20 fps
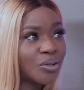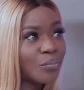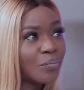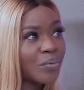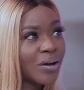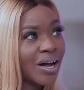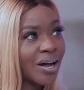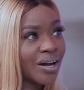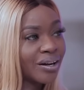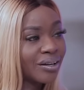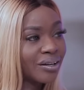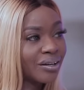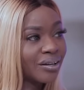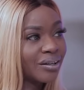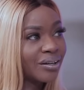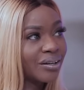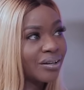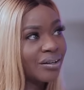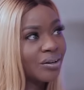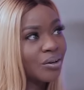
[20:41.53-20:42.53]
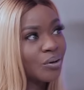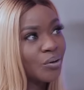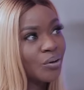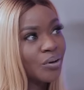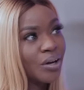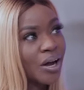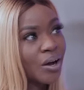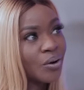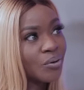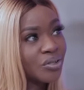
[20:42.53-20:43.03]
you're back.
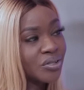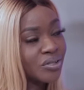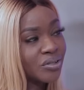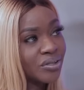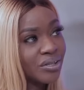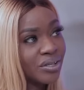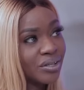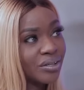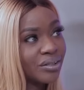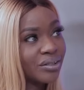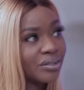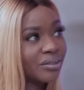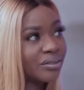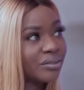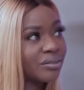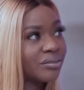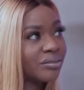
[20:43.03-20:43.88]
How was your day?